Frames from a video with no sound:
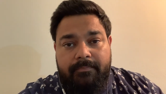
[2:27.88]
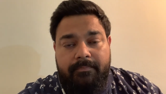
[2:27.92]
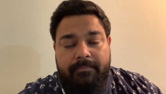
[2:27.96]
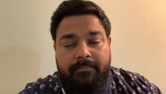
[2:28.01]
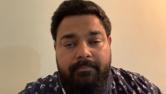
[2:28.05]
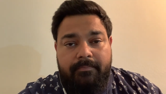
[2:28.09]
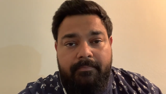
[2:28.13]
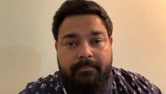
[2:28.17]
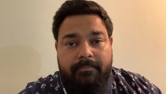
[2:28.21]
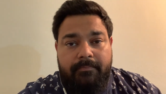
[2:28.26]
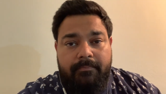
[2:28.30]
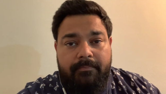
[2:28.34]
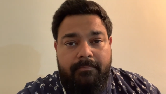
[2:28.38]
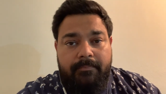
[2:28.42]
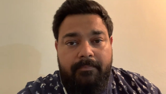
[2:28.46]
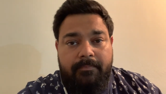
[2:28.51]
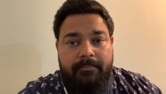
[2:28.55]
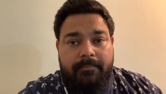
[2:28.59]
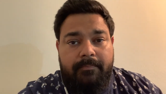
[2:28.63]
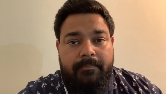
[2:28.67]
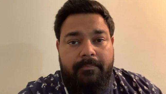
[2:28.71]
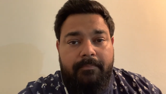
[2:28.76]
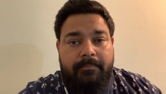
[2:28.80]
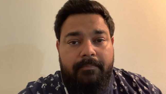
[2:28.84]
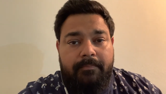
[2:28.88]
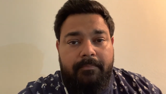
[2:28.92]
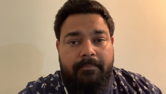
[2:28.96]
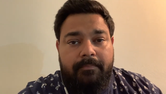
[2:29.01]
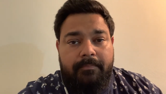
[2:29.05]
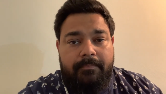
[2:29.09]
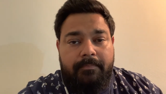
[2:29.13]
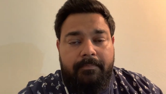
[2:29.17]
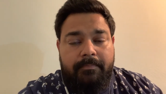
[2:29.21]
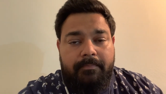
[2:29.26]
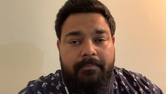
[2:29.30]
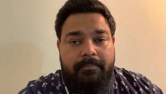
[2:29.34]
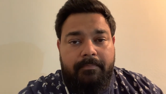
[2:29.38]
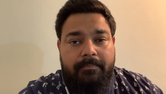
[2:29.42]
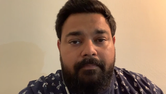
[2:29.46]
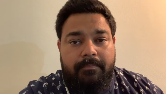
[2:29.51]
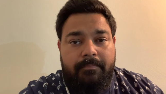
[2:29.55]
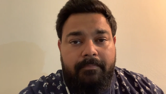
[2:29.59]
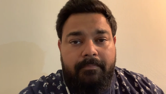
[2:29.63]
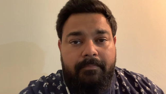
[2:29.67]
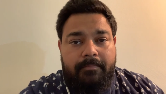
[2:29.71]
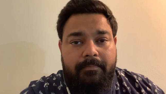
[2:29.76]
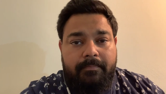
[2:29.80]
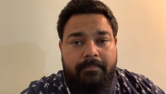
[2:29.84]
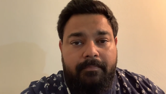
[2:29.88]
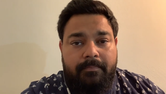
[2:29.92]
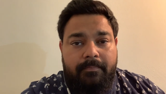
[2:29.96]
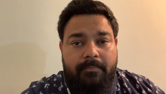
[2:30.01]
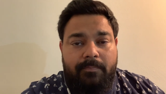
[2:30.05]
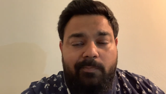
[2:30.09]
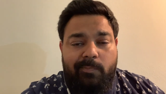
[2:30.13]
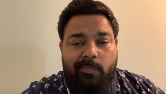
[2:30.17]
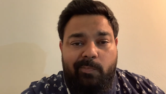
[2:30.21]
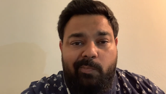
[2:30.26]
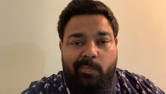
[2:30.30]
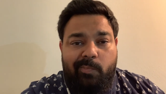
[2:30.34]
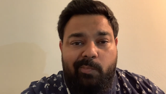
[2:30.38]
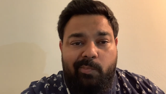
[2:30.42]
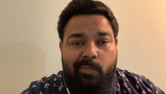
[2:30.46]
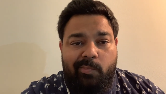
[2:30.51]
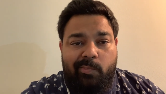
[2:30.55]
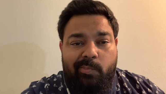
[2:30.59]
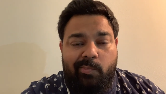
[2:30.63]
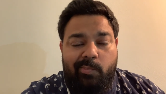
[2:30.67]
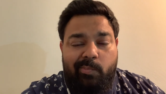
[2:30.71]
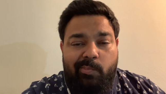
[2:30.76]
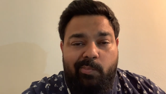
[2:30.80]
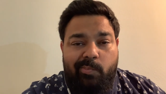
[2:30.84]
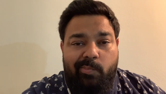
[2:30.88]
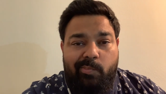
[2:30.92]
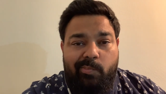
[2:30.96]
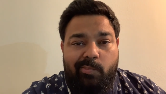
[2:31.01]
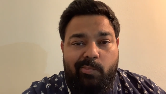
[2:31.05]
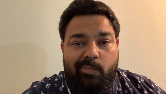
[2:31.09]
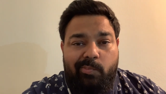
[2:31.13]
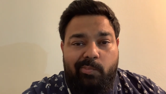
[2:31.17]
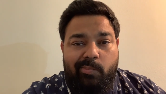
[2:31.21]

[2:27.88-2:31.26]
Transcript: (silence)